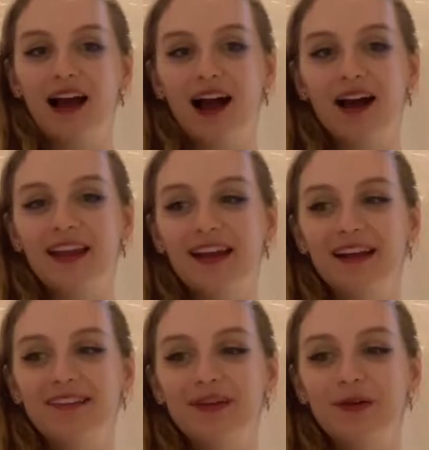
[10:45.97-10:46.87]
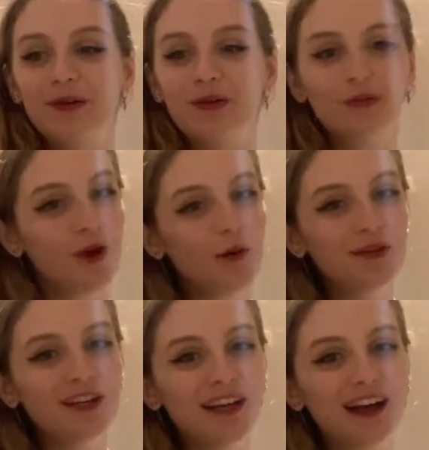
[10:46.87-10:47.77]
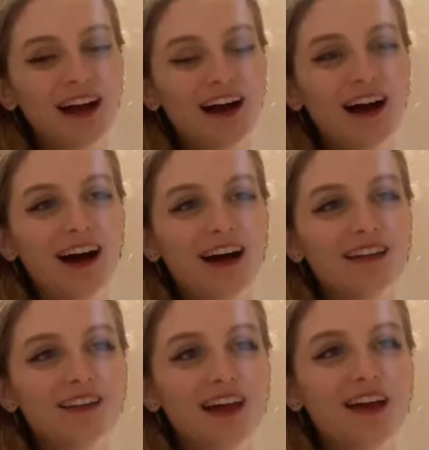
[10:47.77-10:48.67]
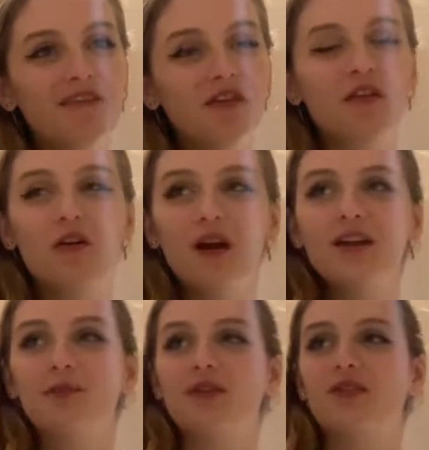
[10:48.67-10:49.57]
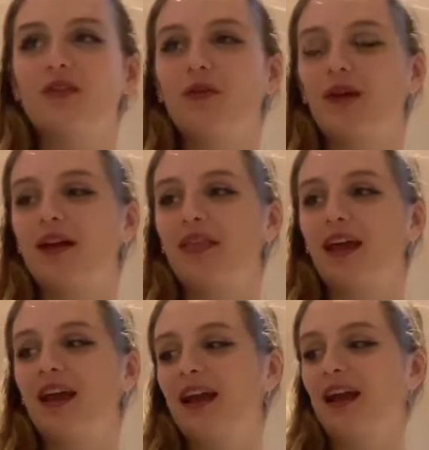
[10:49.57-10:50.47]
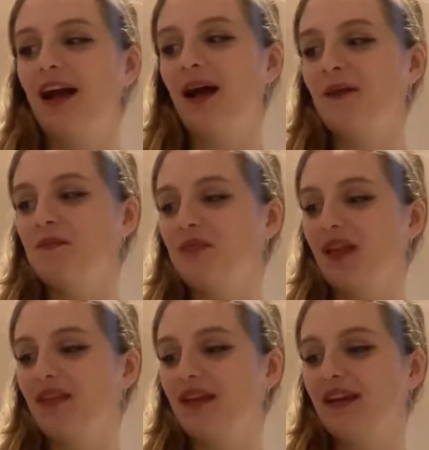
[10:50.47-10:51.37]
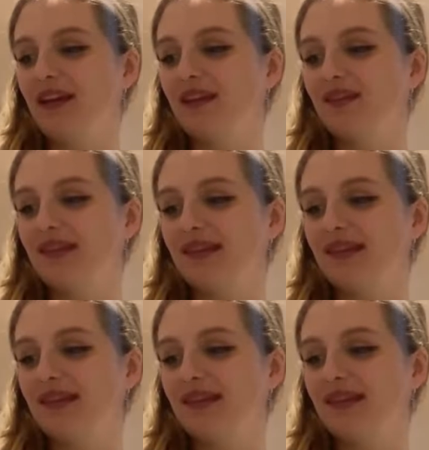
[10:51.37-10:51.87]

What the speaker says: and he is called Rob, and we've got quite a special story, I think. I think it's